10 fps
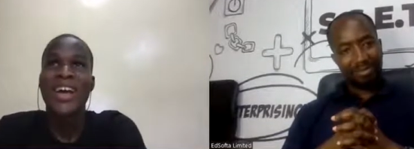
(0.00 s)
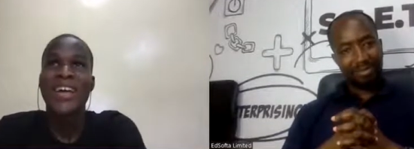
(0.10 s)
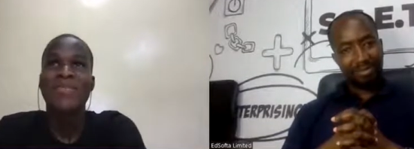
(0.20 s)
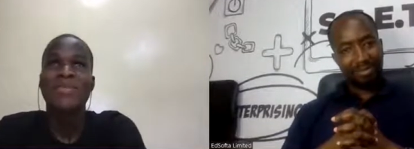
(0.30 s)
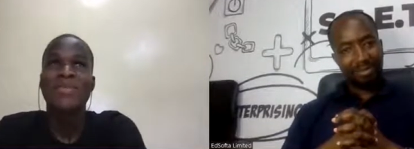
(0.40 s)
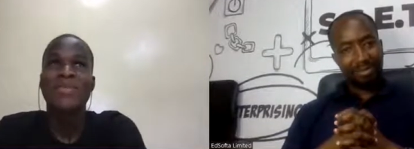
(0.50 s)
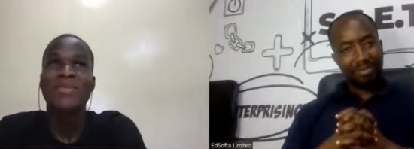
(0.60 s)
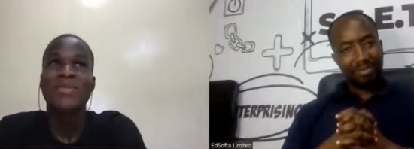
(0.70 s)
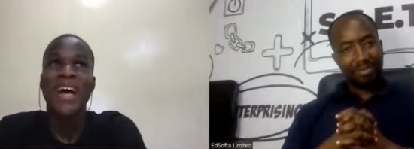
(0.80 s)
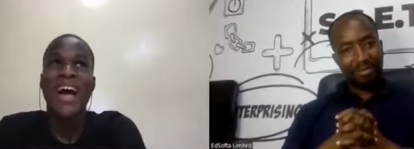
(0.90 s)
Speaker 1: Hmm.
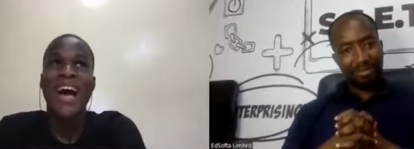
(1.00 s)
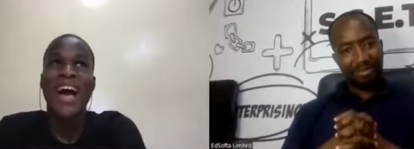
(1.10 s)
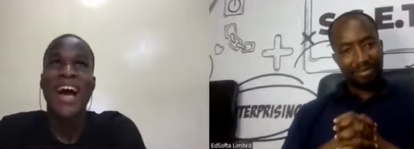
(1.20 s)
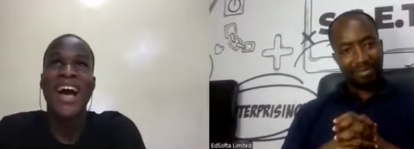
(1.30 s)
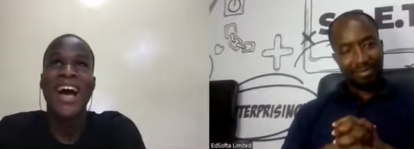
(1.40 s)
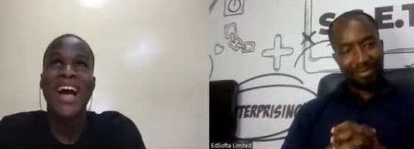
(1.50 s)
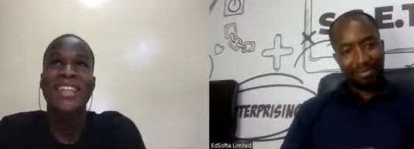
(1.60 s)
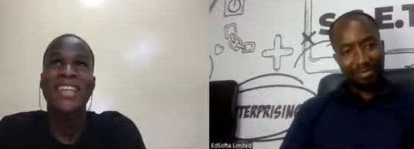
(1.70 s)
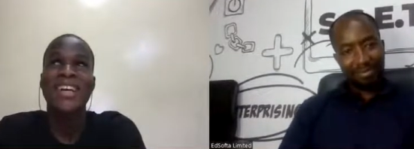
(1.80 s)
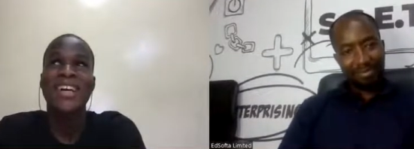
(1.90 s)
Uh, I
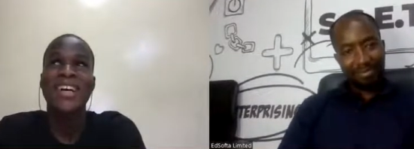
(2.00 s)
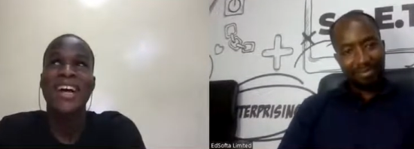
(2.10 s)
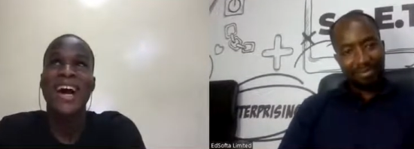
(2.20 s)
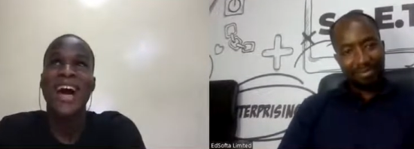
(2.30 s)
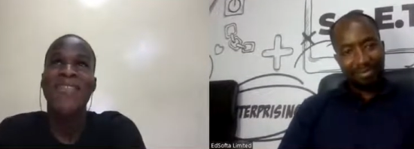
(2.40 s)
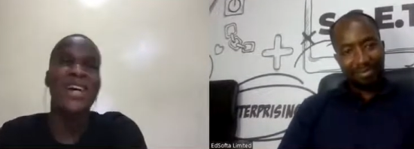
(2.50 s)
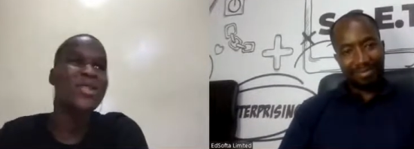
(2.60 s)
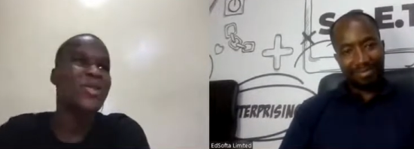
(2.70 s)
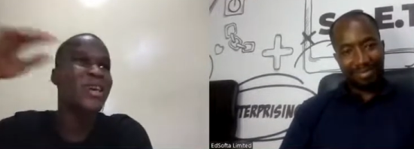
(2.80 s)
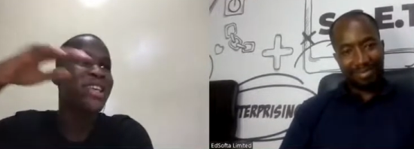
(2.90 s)
think I've
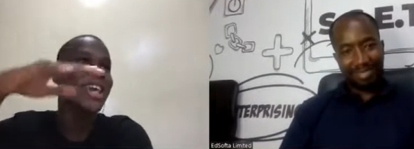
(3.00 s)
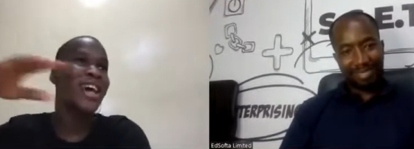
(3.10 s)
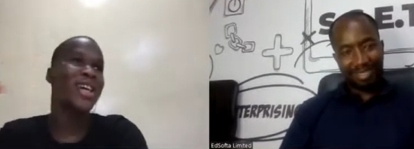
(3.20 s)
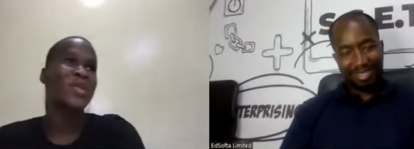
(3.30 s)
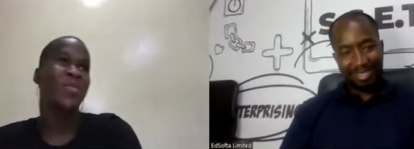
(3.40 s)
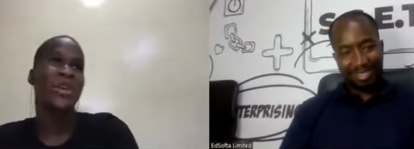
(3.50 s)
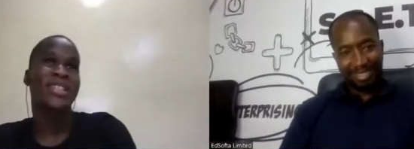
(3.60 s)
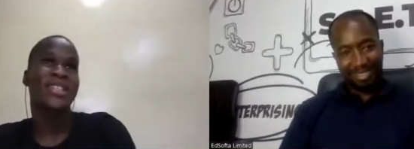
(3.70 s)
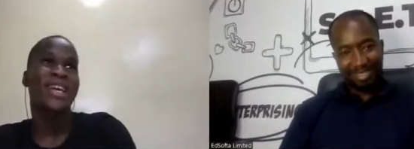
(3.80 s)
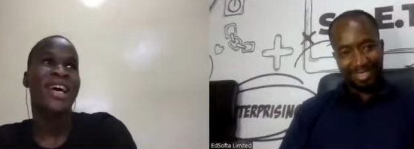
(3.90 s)
had so many highest
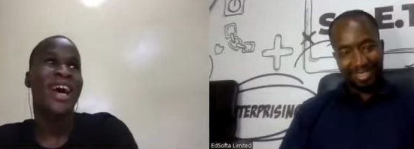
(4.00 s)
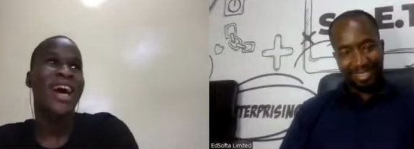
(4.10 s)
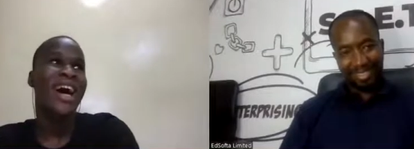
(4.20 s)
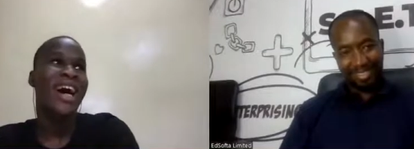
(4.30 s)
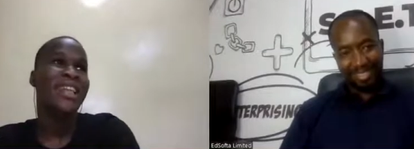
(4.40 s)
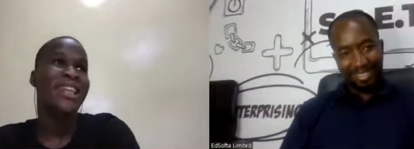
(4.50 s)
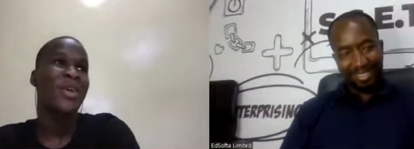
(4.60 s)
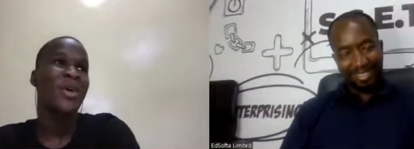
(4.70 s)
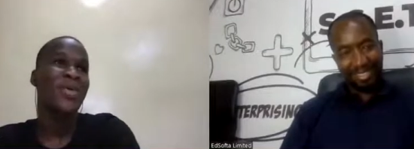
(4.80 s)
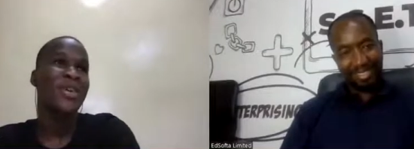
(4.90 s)
points, and
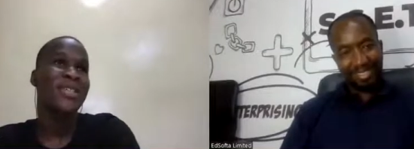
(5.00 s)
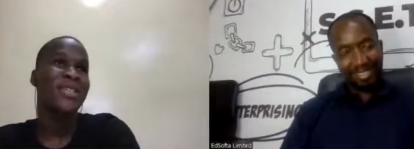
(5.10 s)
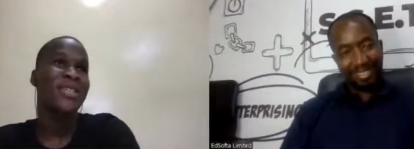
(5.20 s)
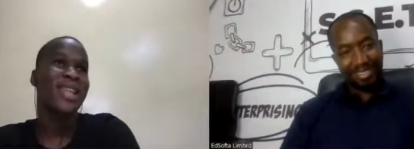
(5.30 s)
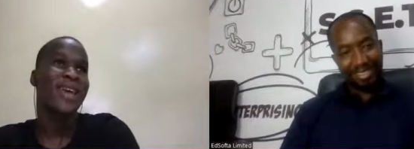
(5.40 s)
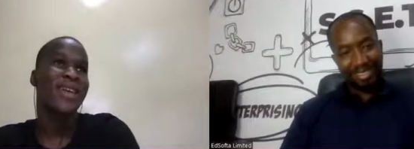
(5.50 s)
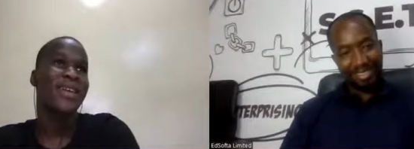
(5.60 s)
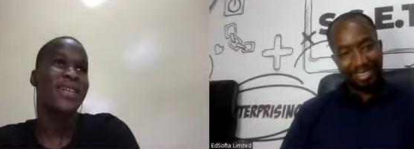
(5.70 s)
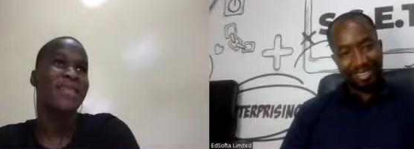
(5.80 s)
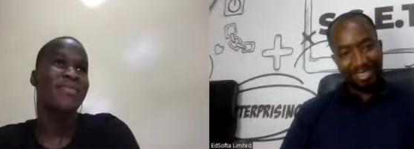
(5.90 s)
they always like
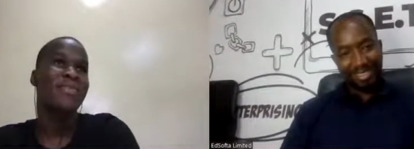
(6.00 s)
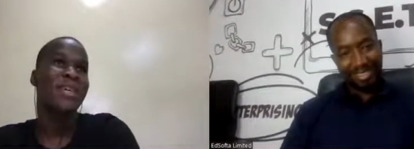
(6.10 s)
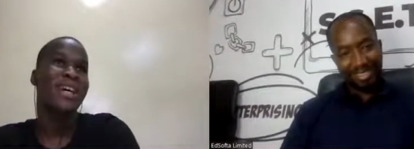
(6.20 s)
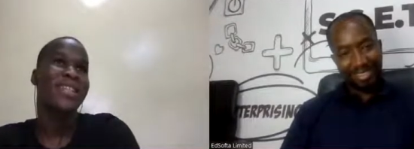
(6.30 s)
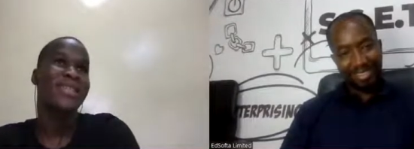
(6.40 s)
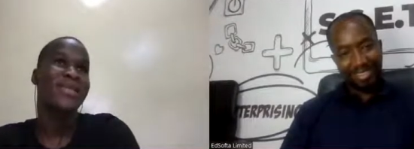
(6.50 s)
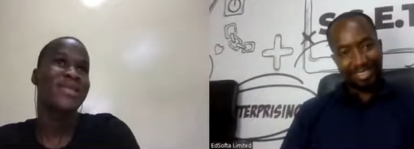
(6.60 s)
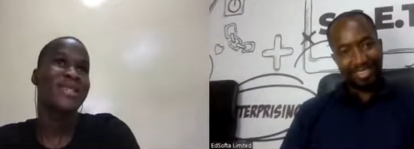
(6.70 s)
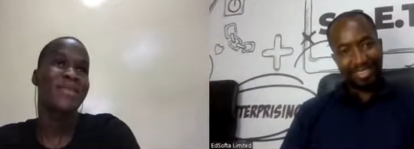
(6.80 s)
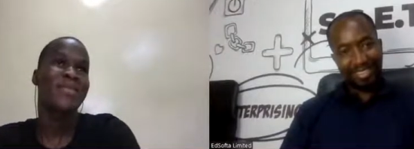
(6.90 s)
peak at the
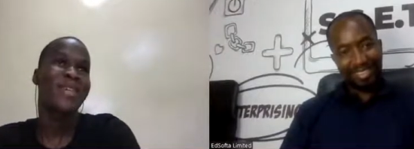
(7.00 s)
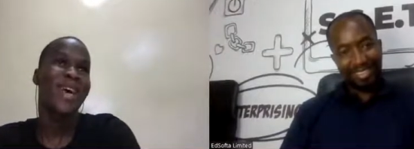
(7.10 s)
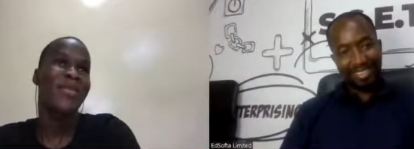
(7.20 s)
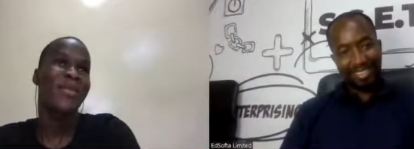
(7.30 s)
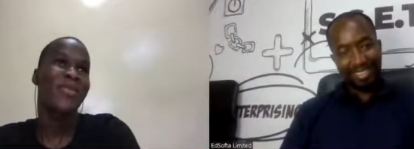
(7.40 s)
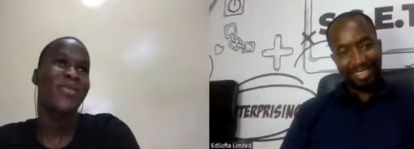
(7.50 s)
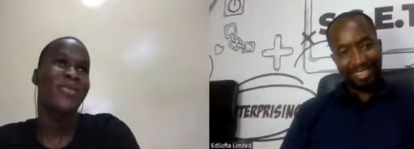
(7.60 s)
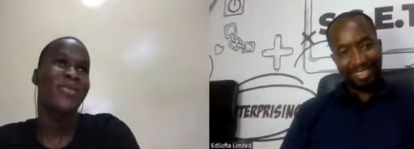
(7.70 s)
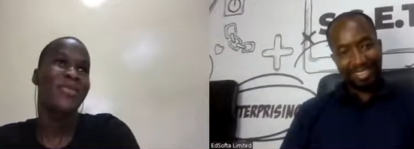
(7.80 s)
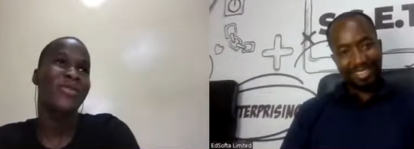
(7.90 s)
same time of
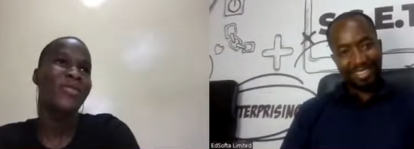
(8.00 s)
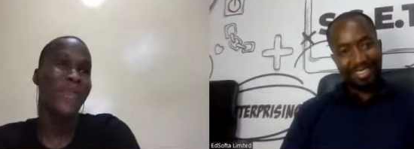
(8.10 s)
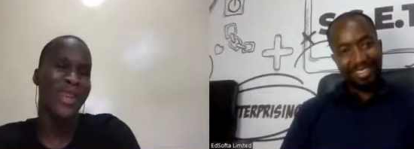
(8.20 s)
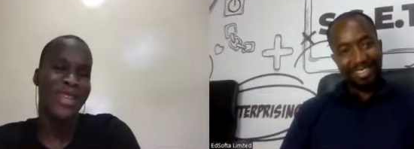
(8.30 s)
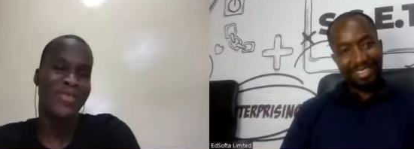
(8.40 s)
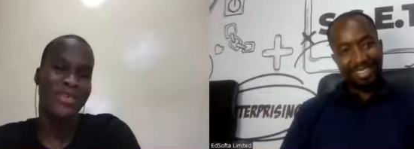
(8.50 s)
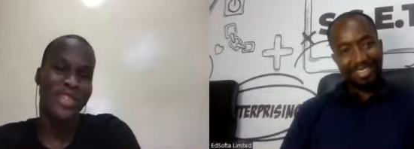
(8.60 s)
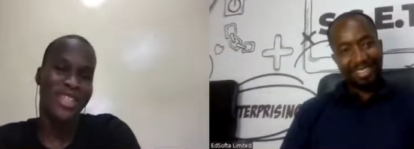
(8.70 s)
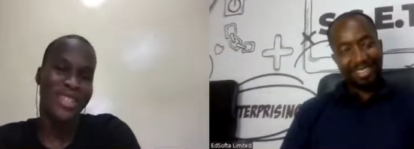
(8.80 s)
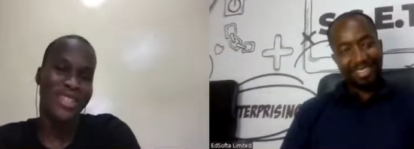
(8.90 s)
when the
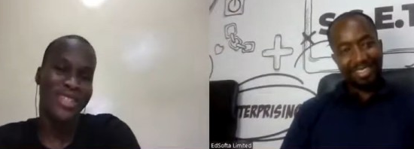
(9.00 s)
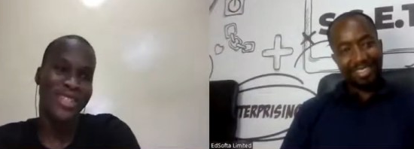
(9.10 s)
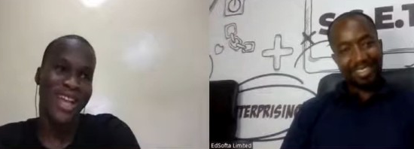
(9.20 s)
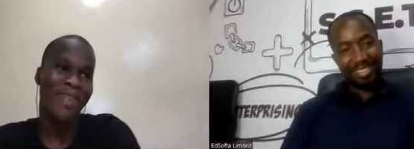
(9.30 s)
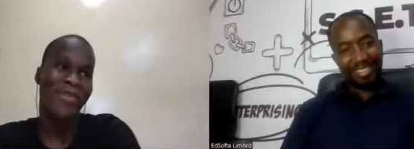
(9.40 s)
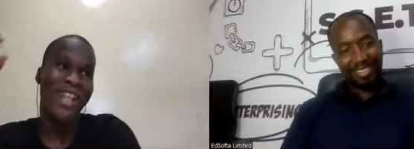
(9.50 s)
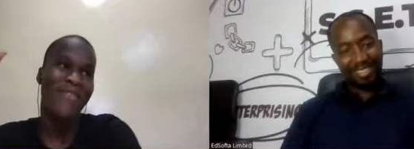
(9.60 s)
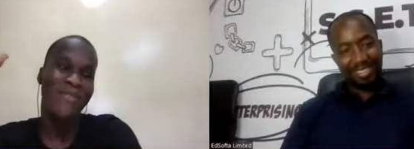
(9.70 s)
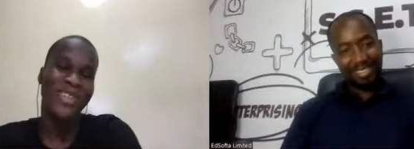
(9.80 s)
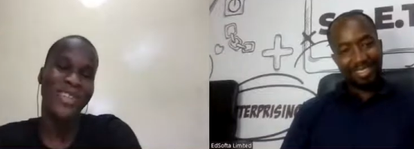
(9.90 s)
project is like when I
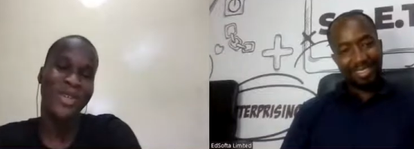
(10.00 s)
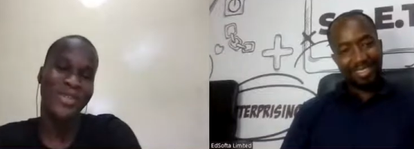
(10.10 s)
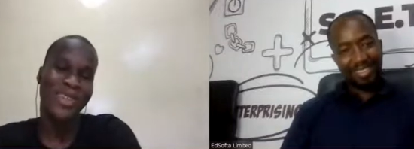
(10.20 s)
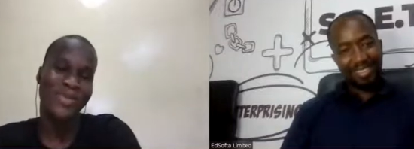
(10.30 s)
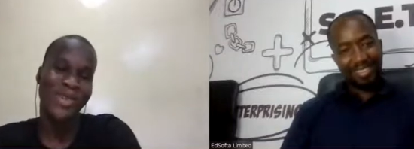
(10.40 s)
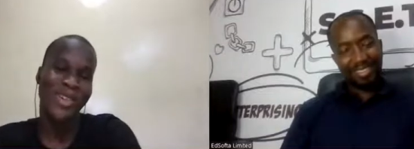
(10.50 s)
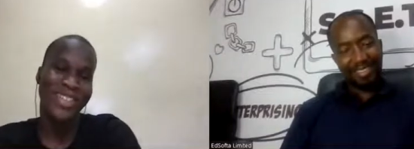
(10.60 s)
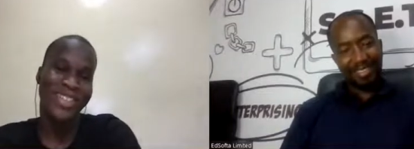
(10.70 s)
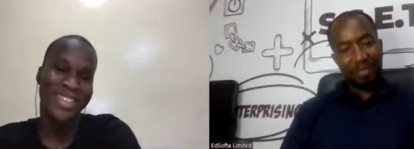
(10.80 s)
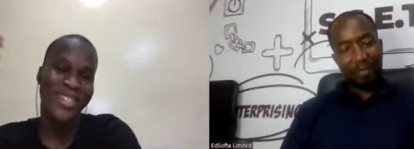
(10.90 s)
finish solving the bug.
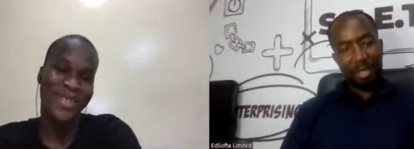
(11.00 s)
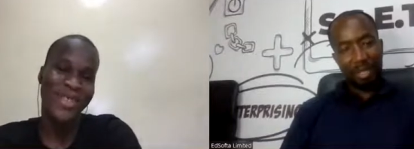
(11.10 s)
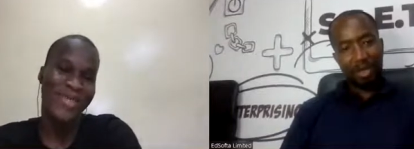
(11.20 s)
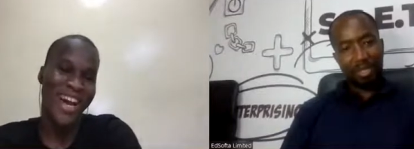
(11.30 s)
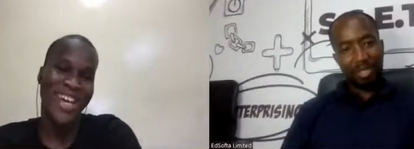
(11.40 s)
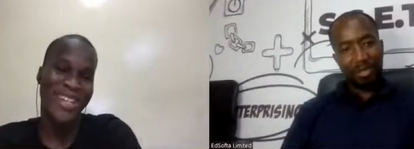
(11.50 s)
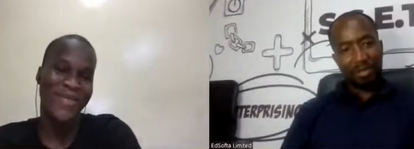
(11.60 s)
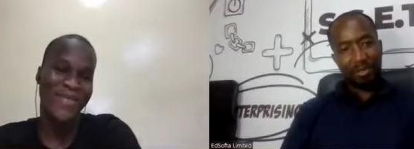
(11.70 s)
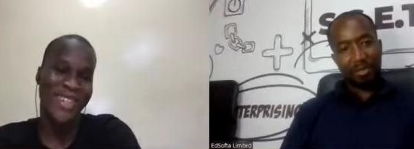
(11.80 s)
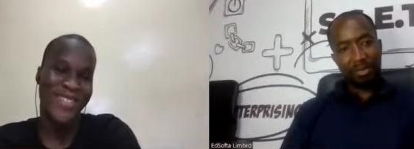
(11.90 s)
That's always my
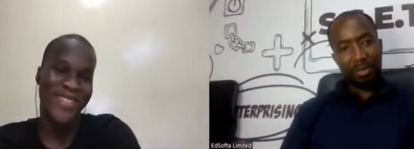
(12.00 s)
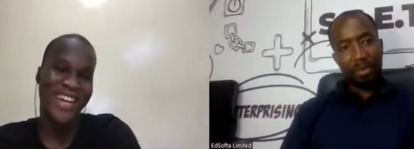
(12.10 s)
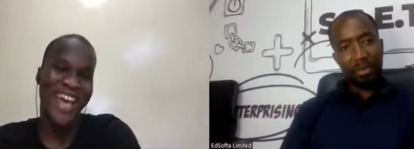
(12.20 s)
highest point. So